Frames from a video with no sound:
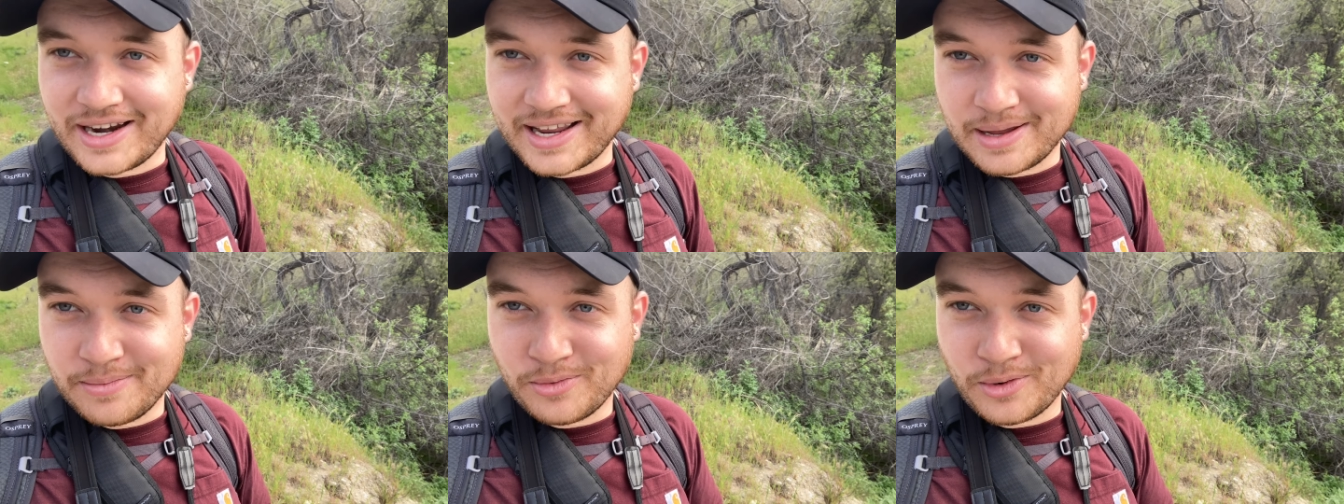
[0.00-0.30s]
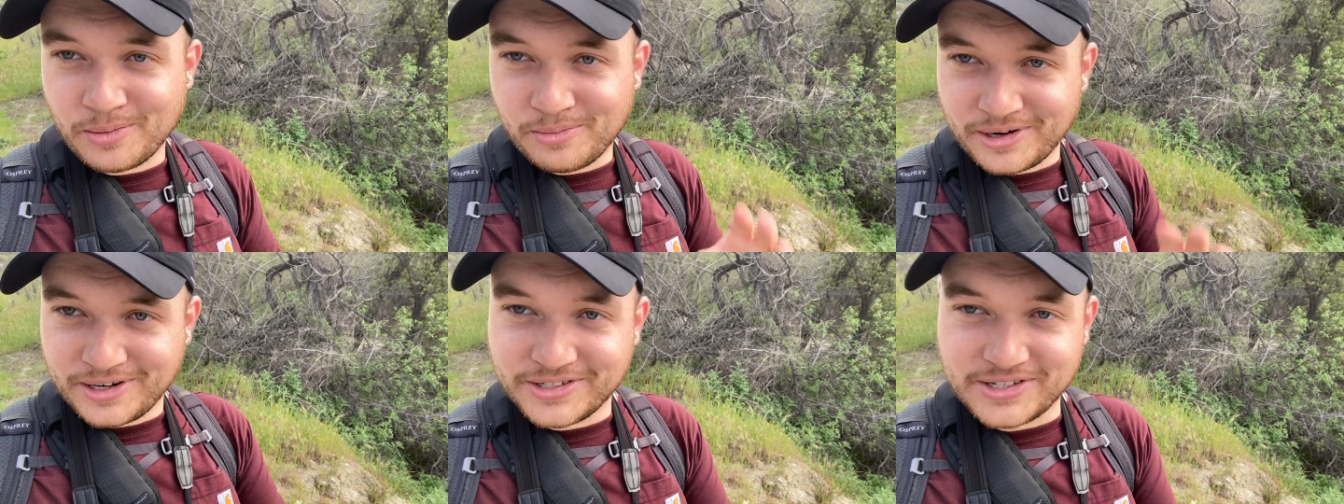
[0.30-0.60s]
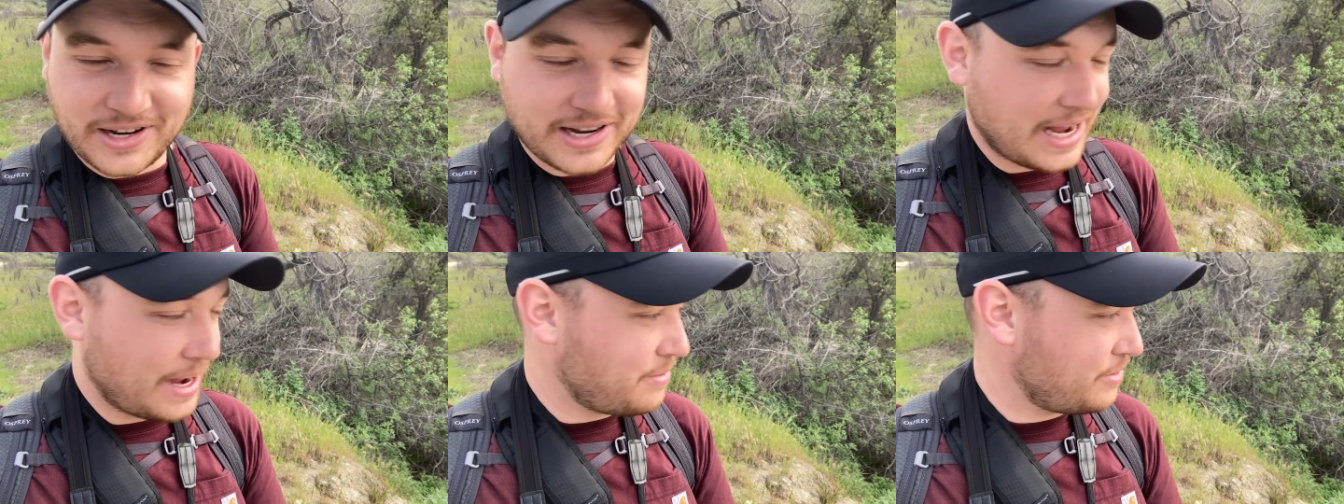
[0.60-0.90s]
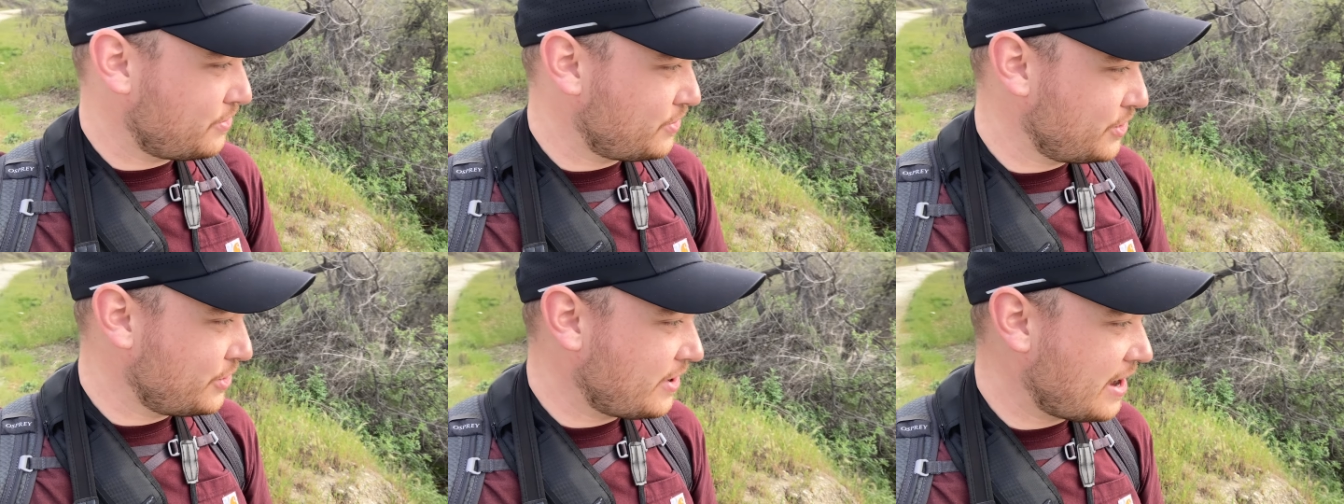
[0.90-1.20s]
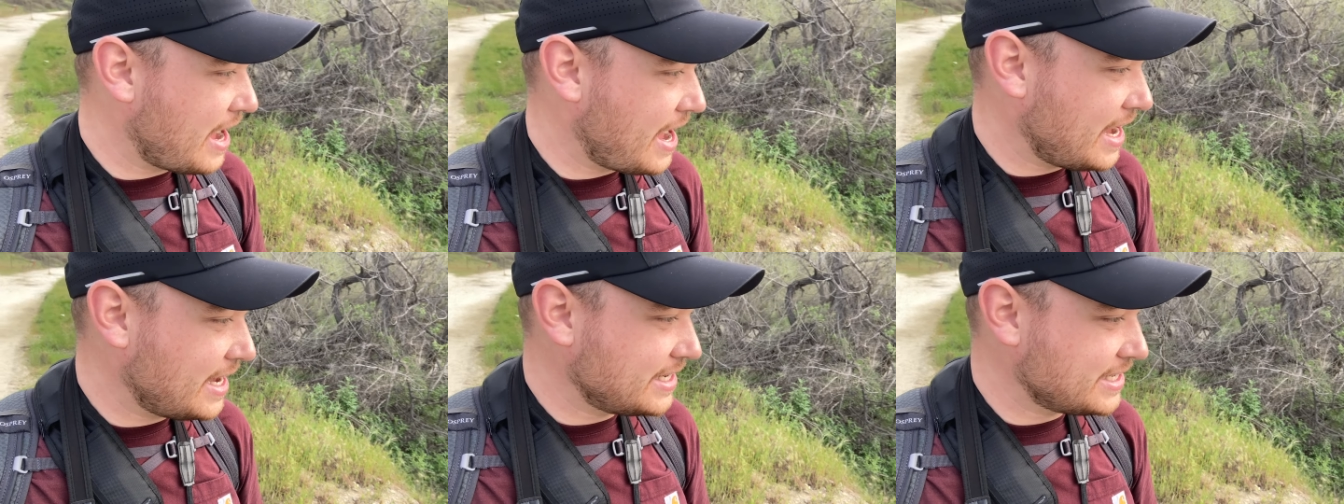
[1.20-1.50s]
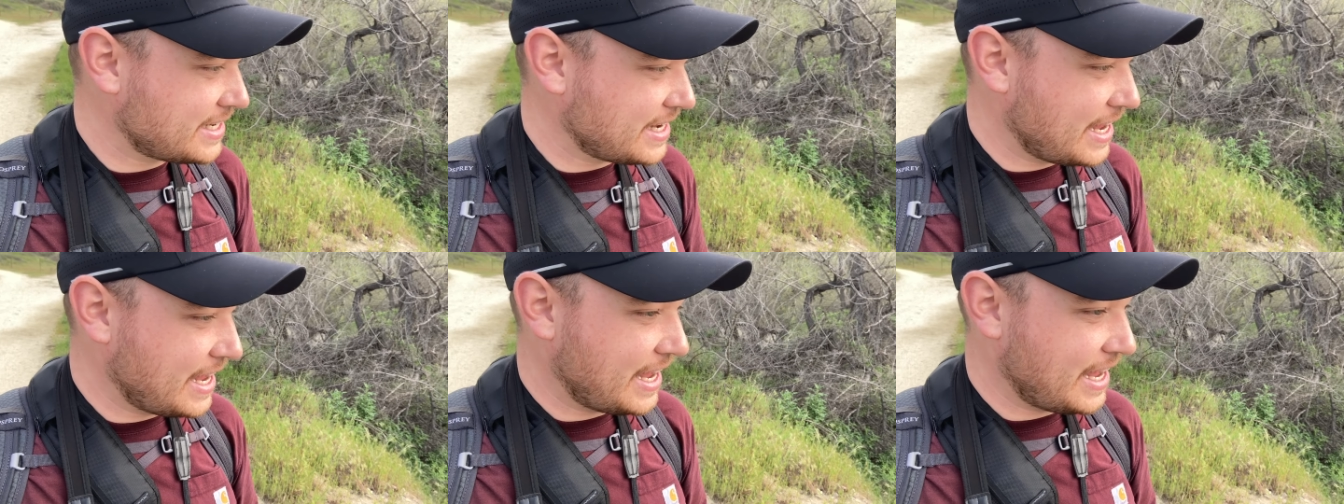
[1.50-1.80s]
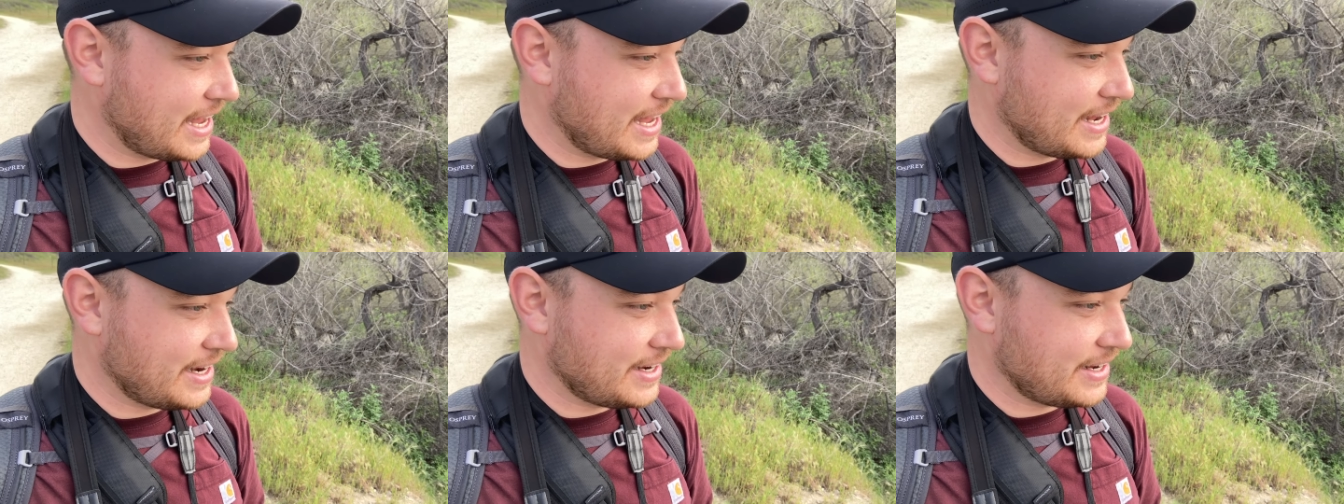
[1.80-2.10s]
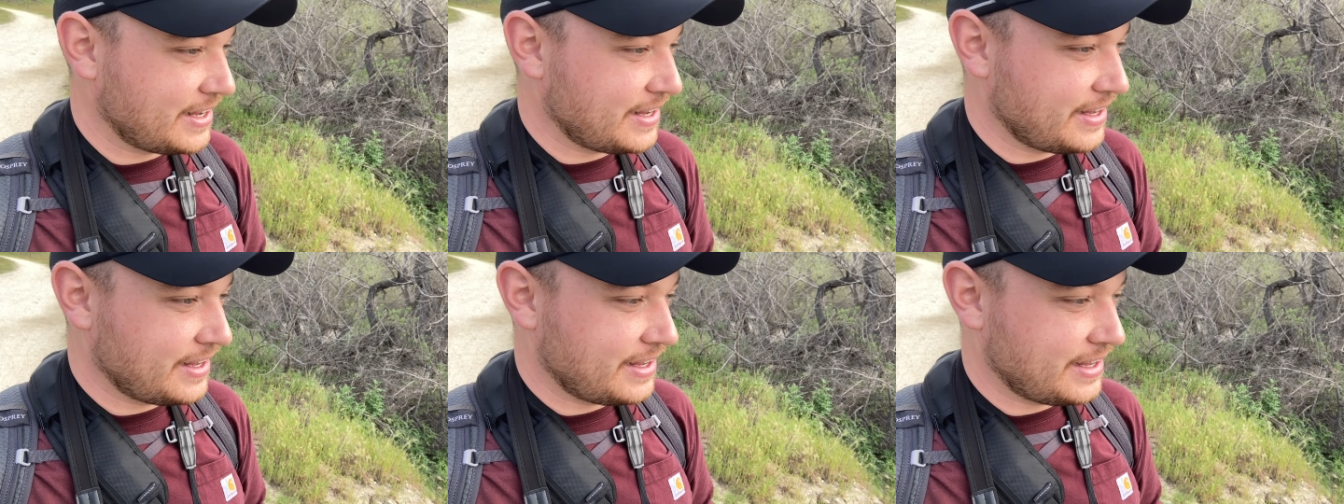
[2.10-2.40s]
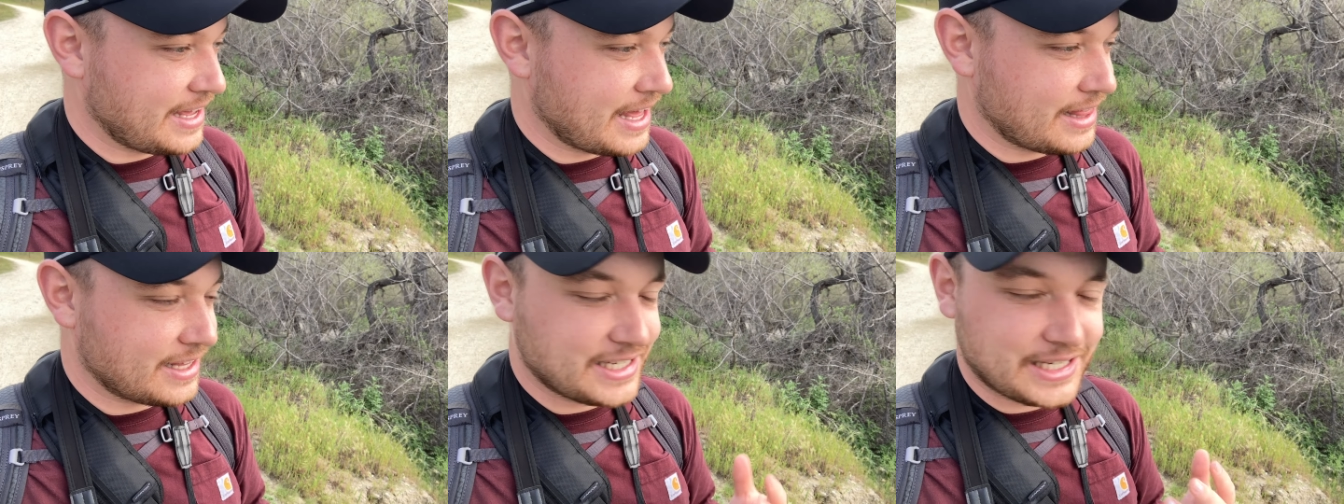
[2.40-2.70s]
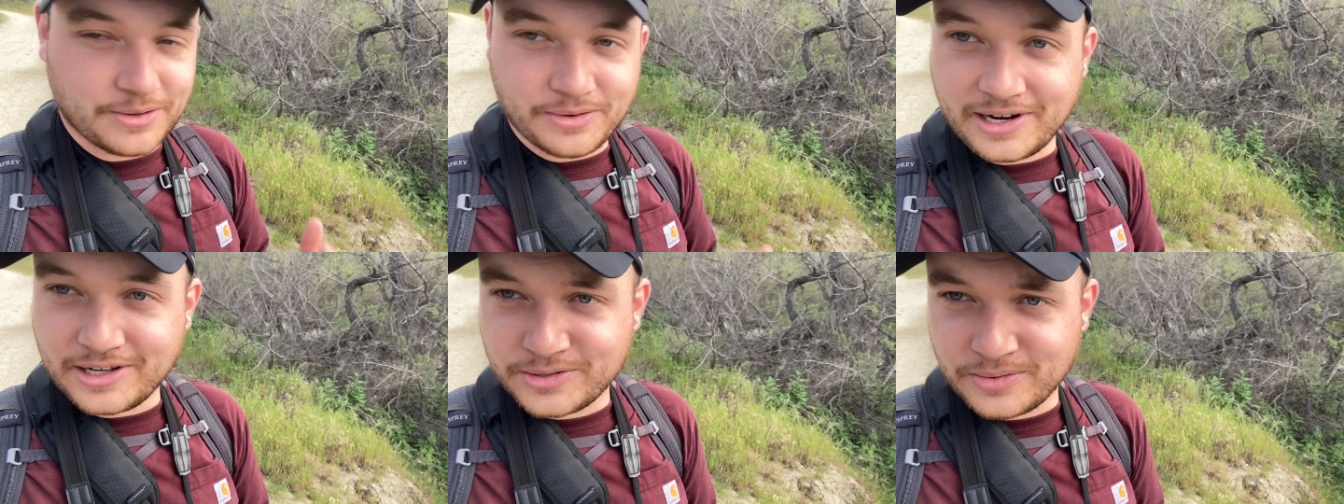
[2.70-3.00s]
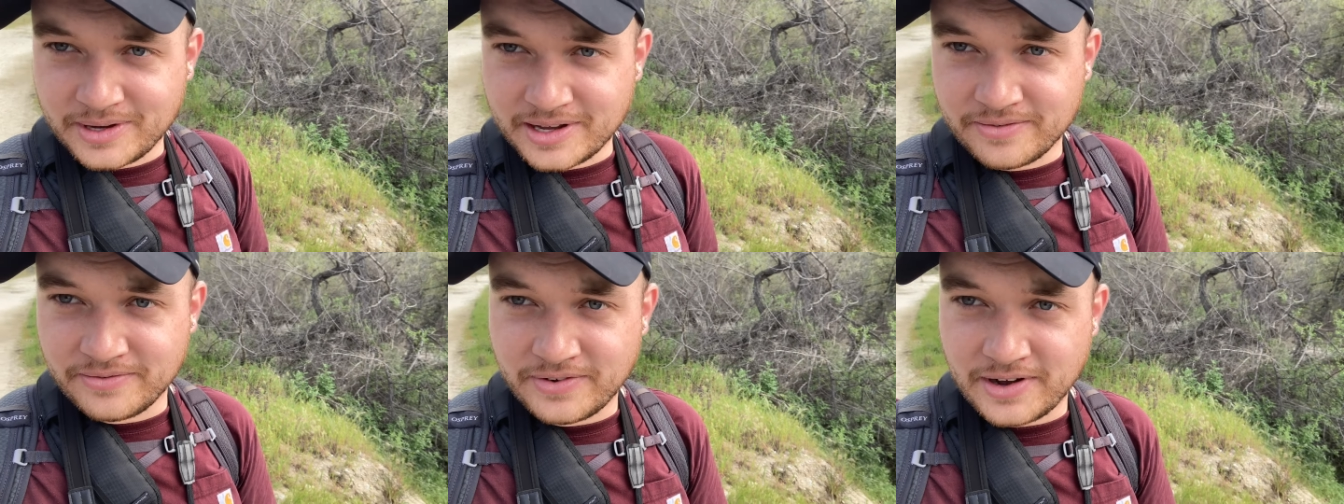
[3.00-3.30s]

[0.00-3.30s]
to get more birds on camera for you guys. And yeah, let's see what else we can